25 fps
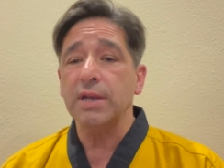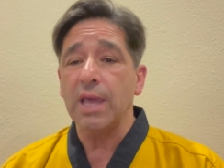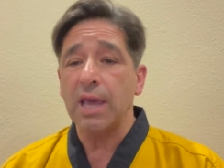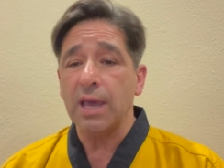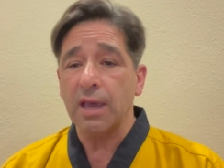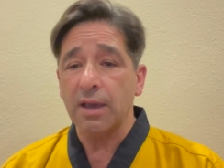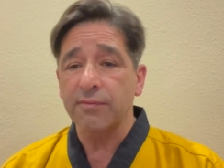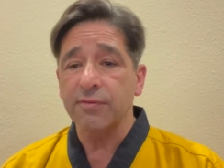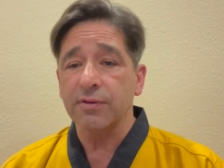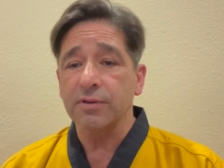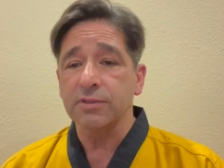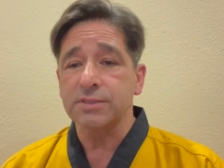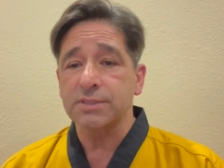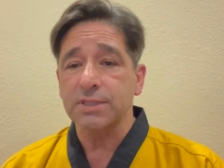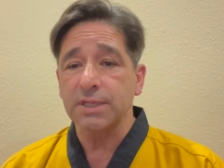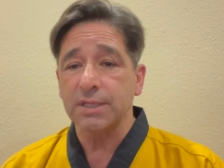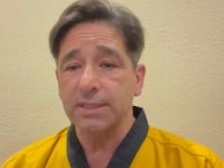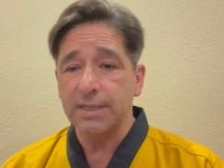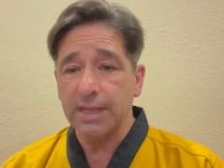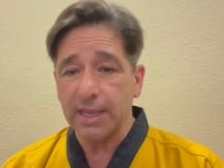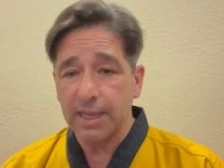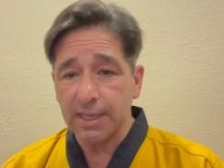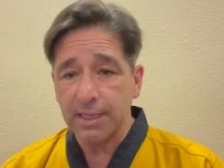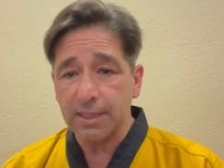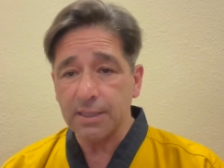ever
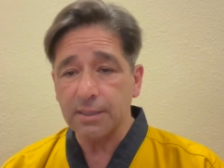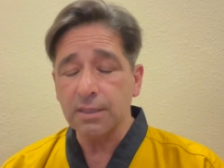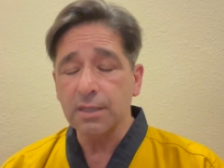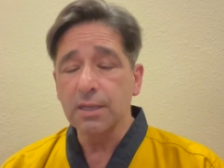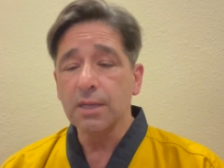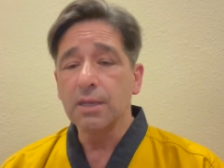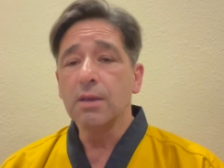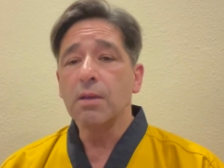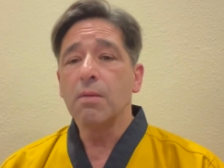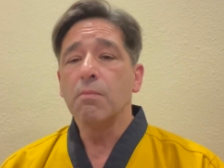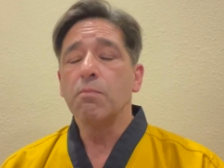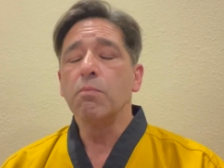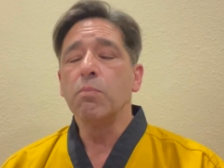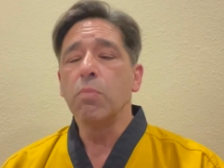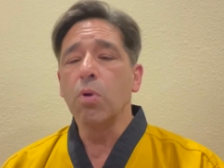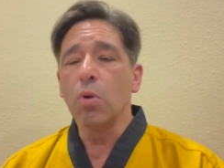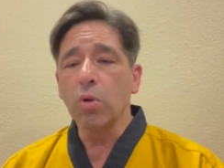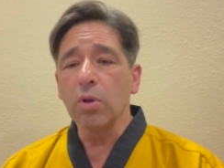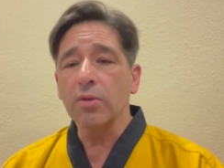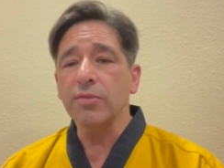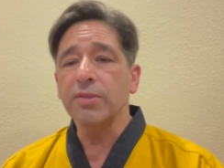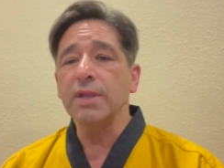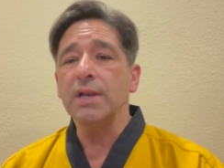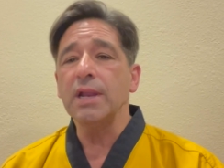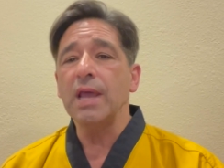today,
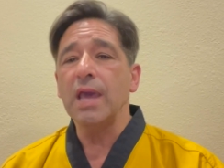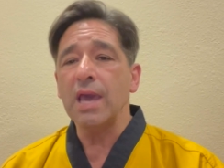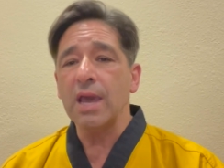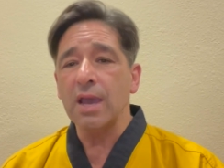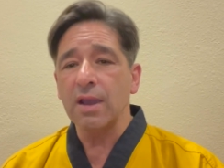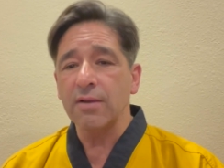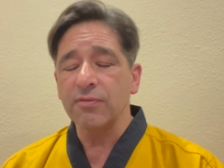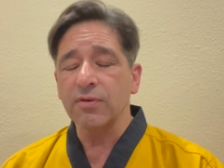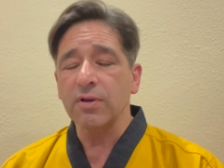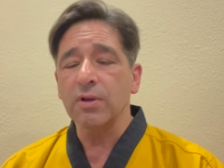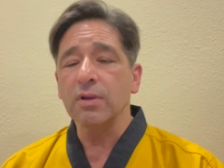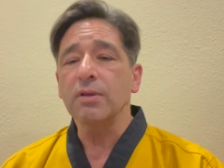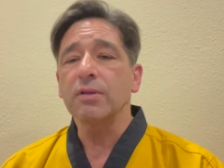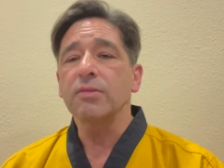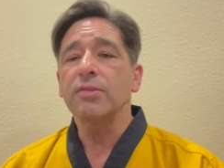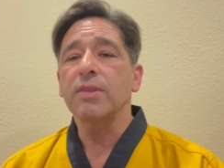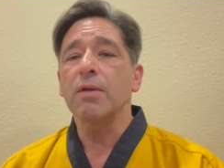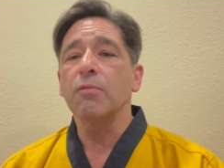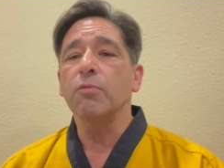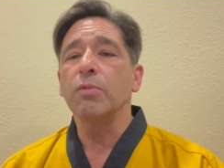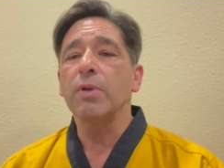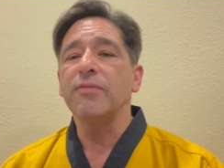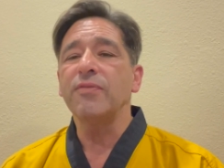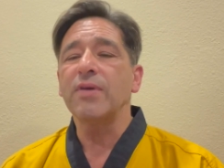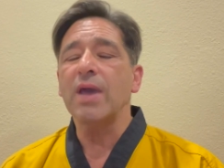more than ever
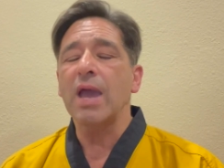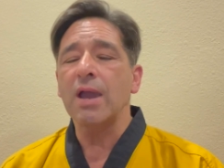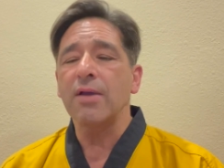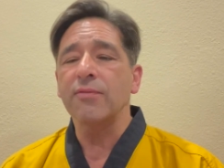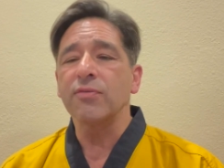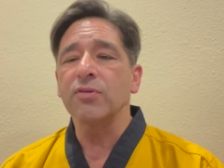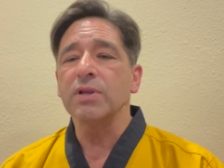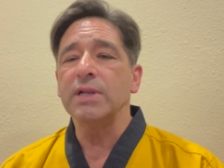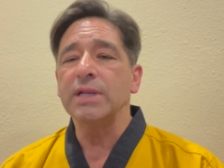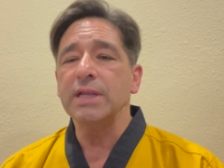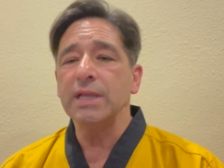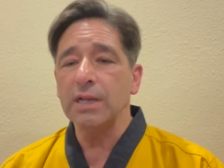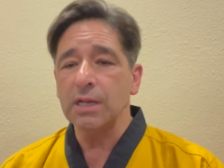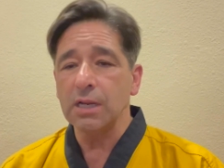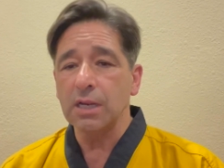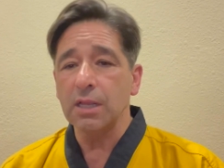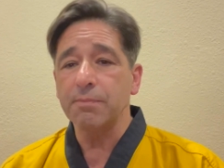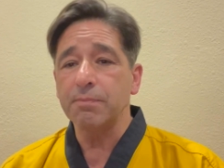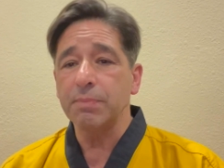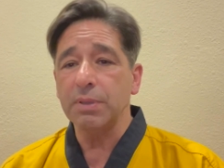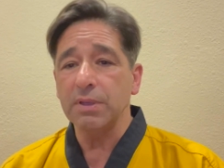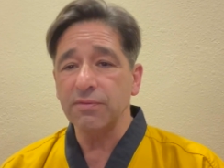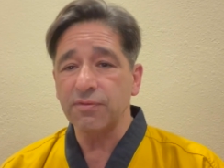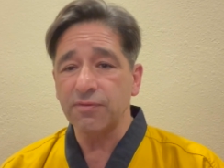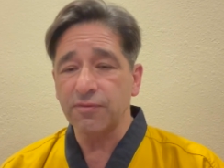than we've ever needed
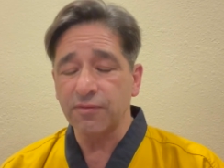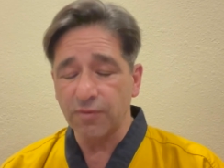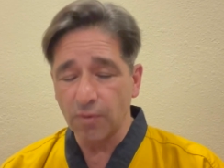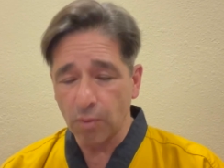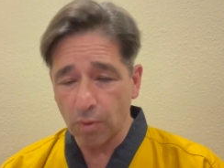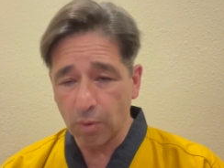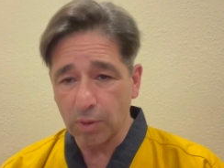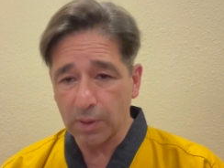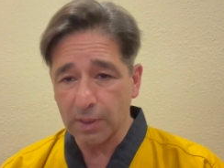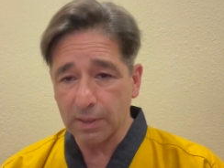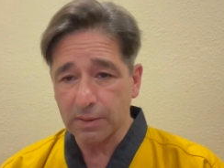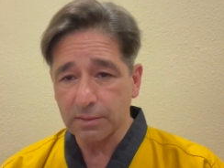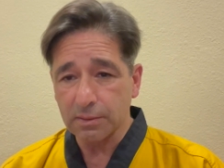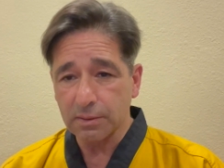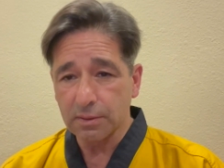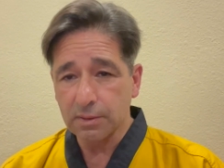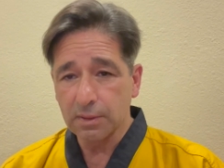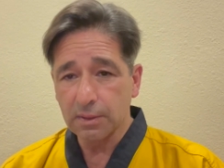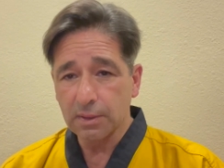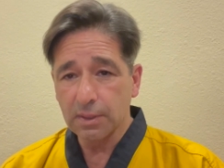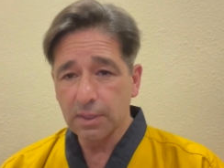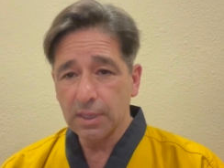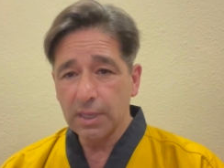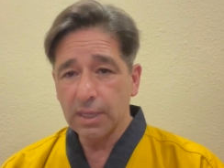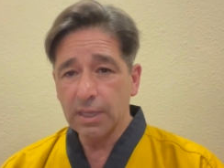it before.
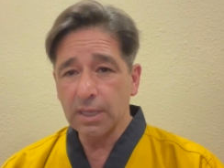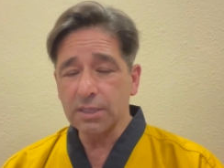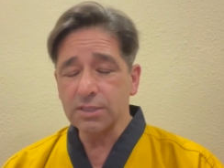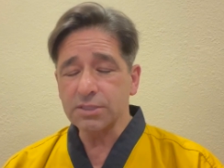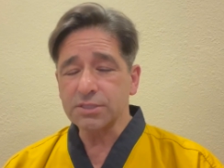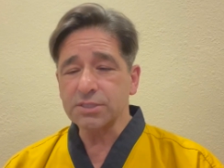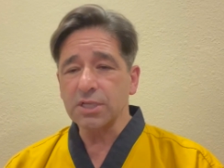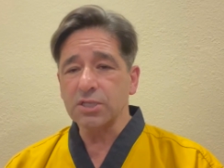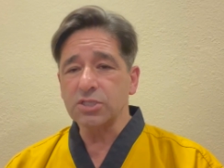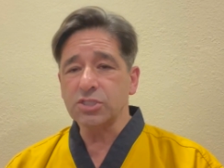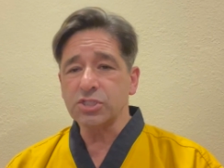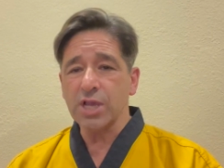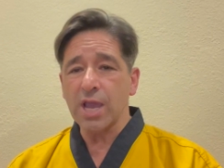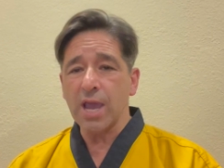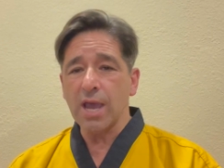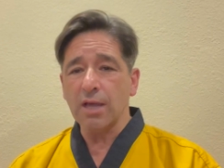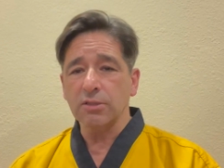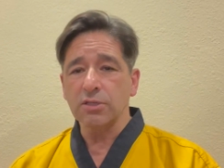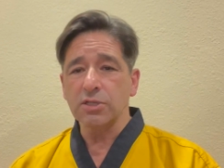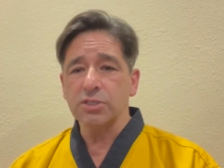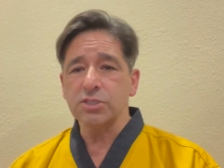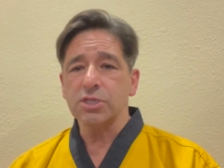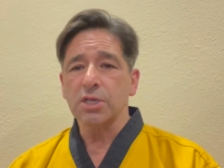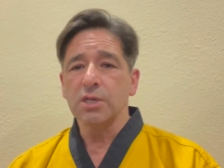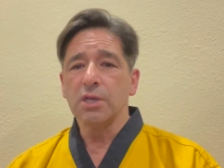It is the
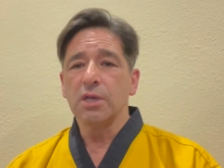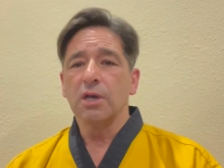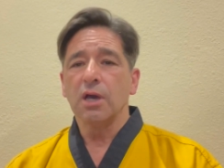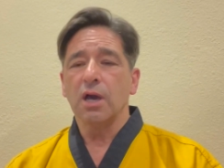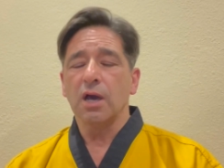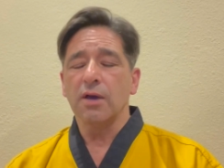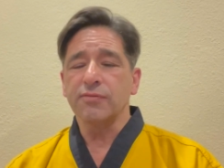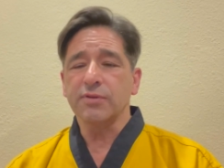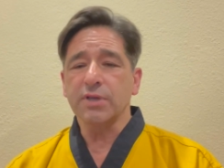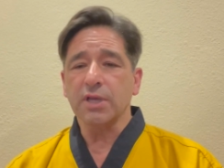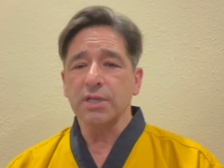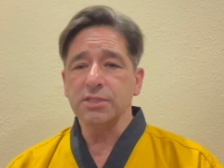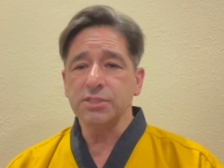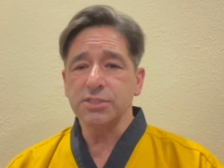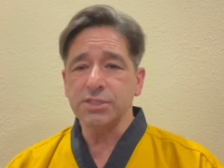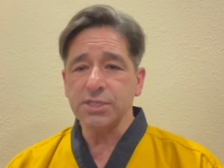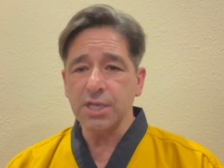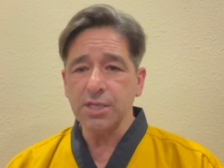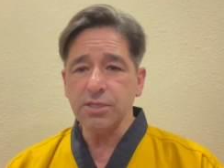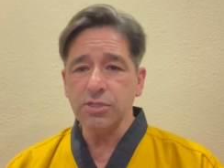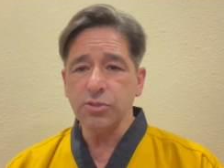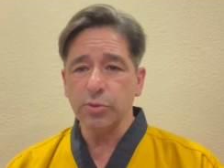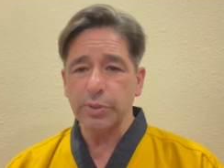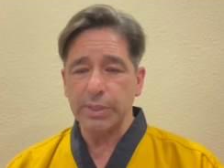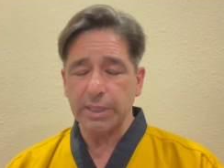challenge of
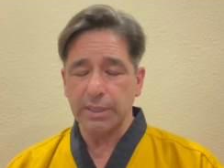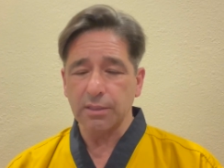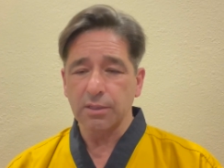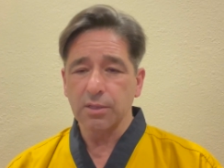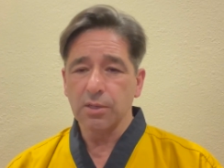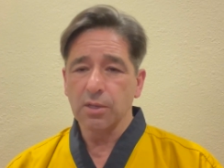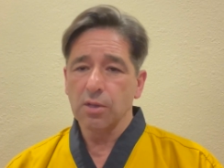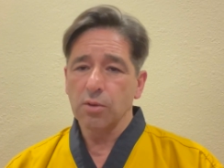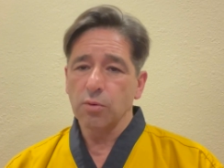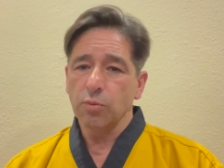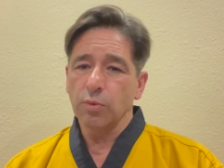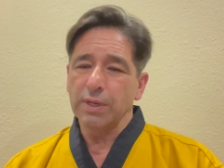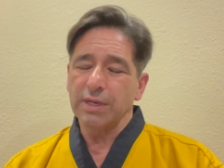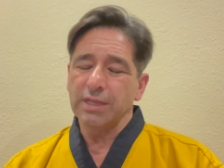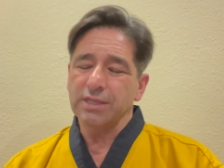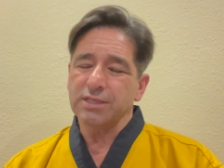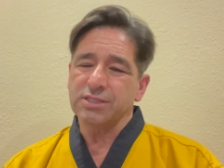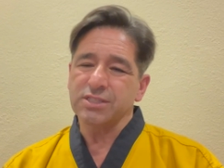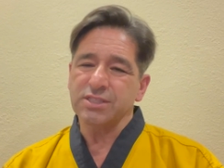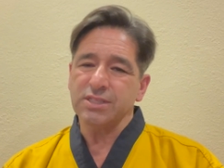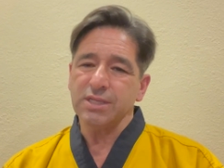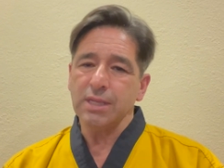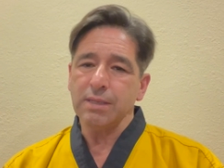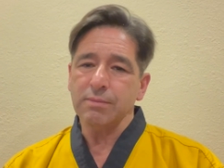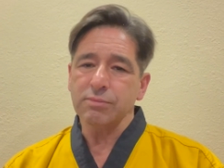continuing when it
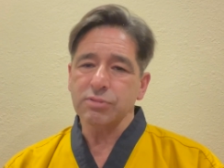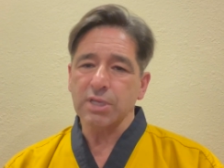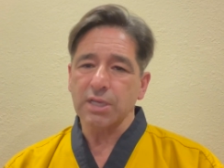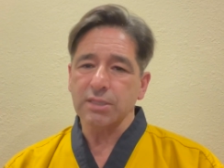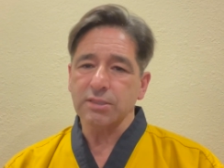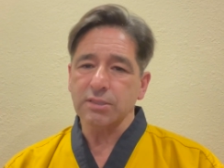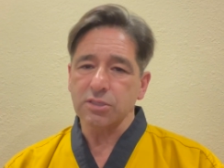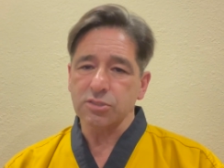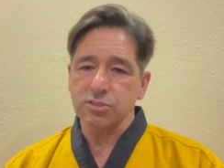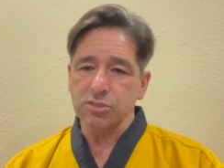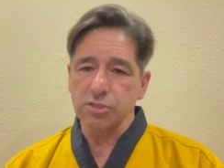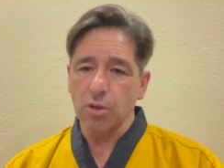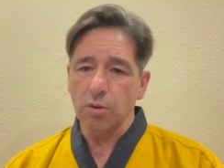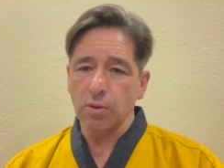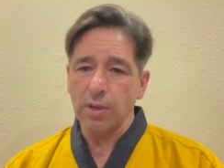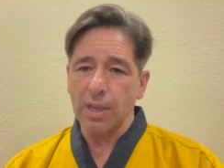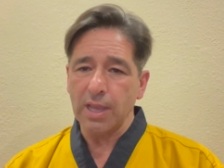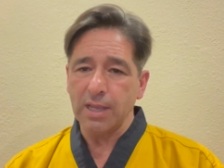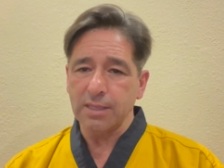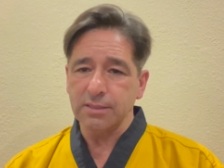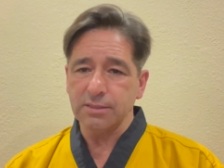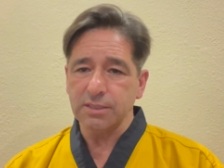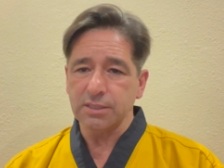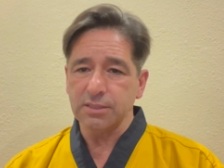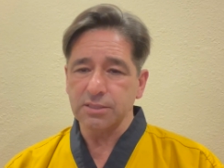seems like there's no
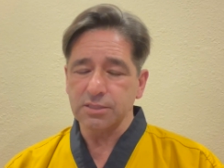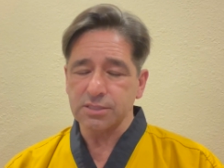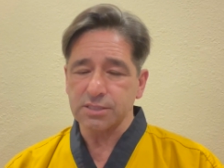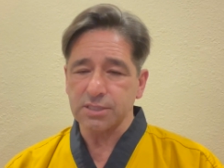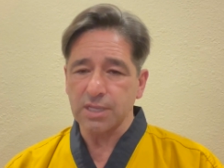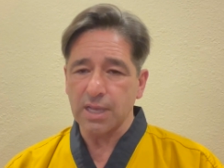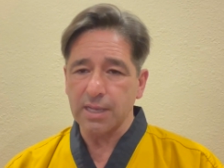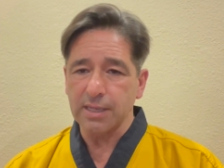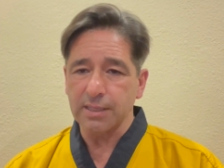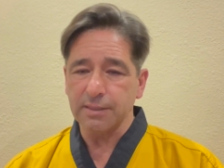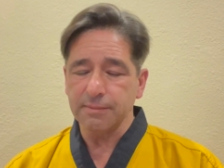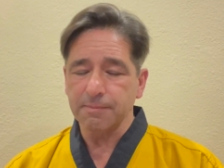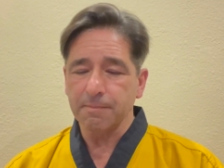end in sight.